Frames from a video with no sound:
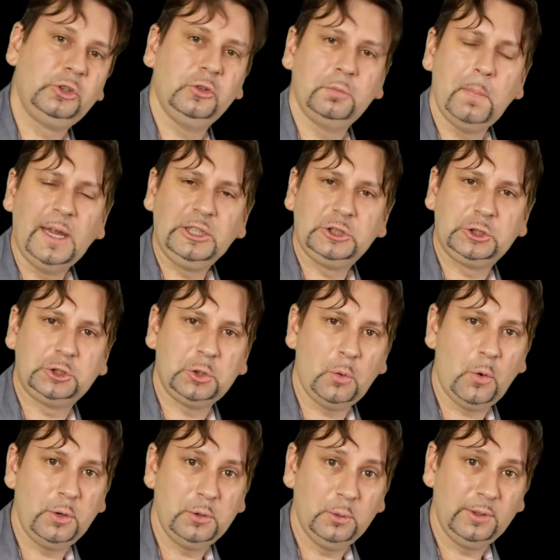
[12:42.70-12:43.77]
just make
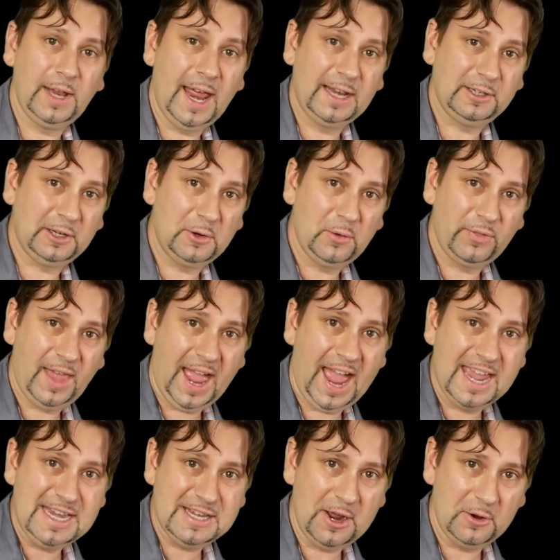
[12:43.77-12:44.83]
sure you're landing on that
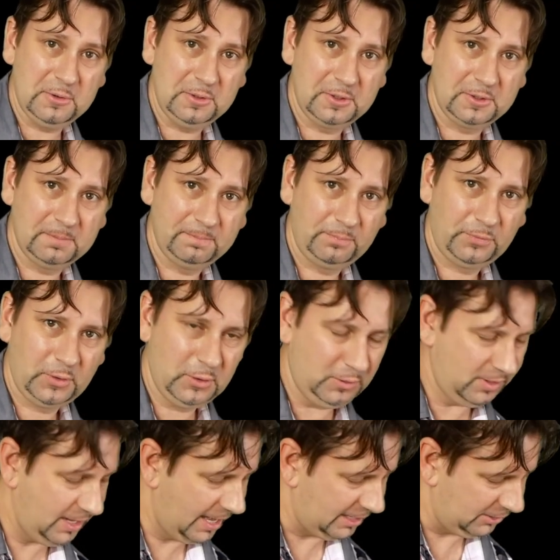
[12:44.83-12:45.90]
A note at
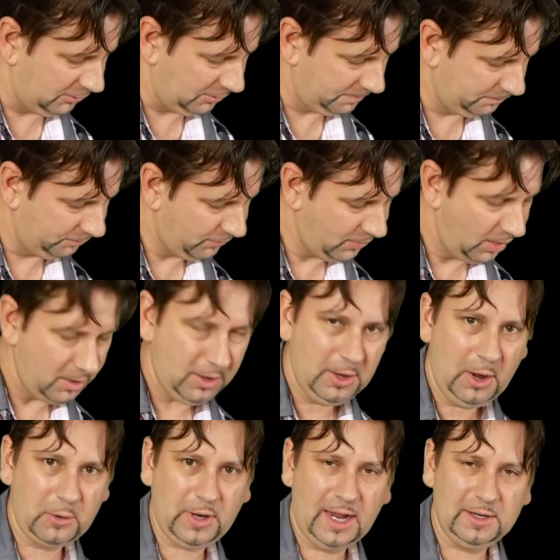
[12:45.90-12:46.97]
the end.
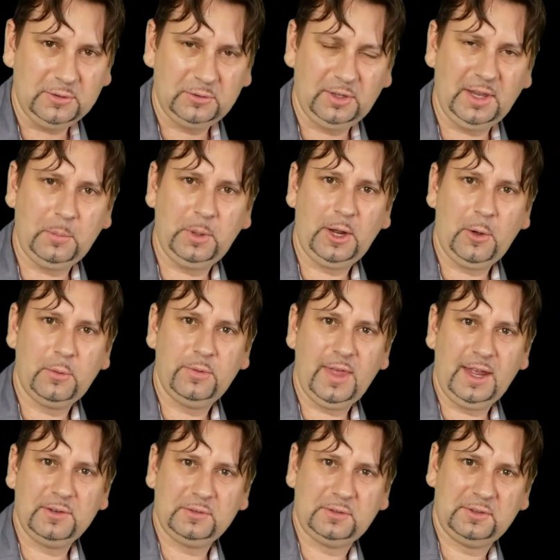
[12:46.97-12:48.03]
Okay, so there we go.
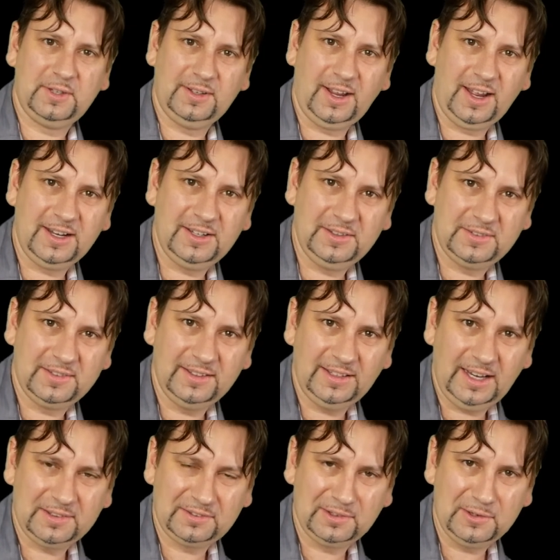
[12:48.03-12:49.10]
That's today's
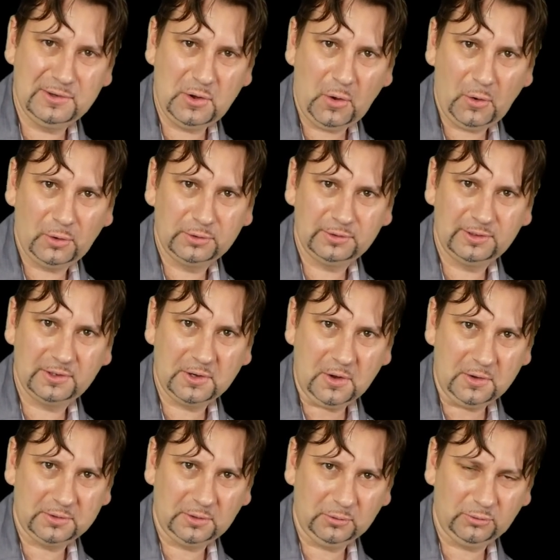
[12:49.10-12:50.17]
lesson on
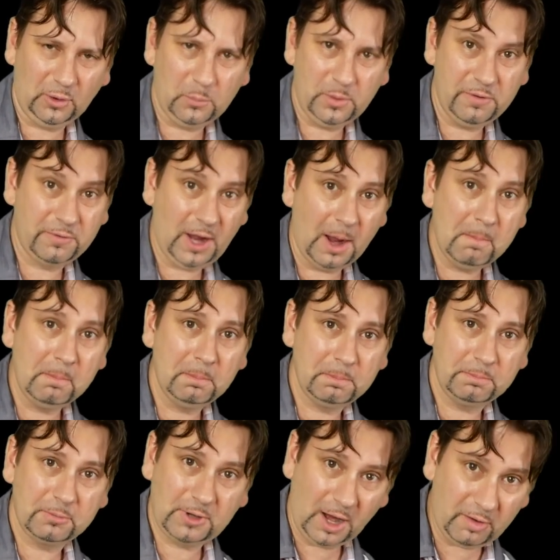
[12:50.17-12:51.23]
legato. So we've
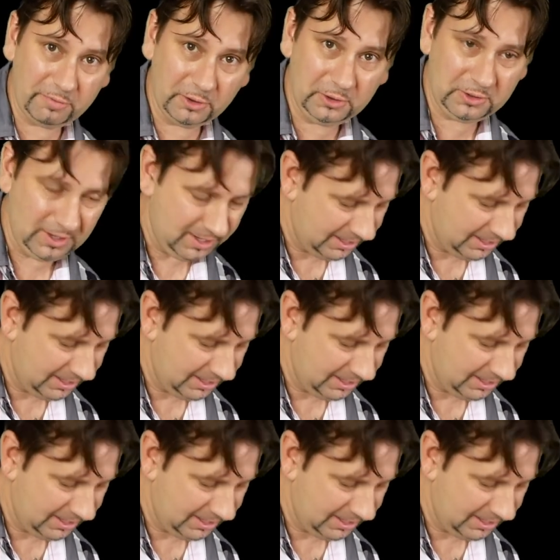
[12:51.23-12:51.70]
covered